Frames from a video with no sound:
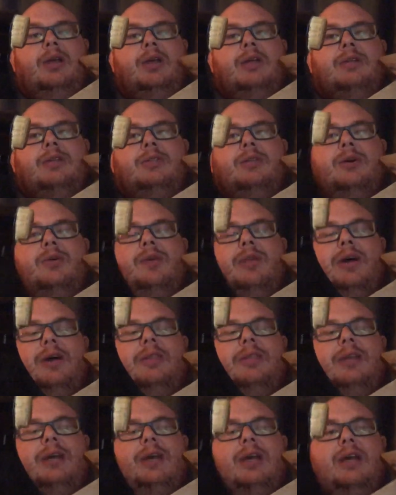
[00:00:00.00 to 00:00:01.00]
So
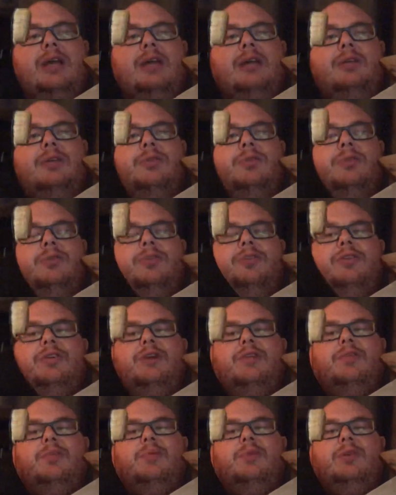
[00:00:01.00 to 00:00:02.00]
without the handle, or
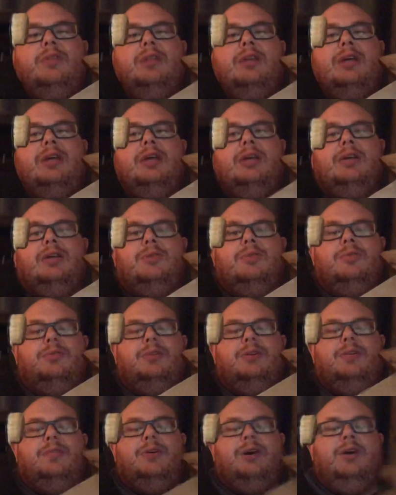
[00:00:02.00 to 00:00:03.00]
even with the
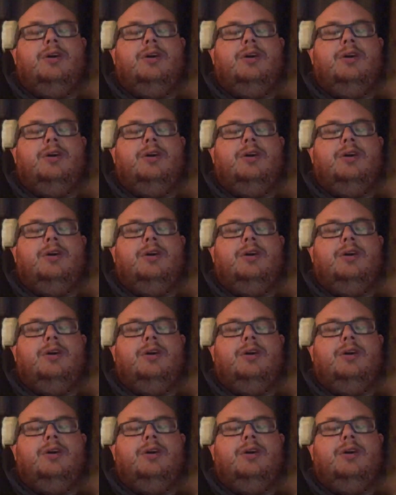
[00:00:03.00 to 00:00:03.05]
handle, if I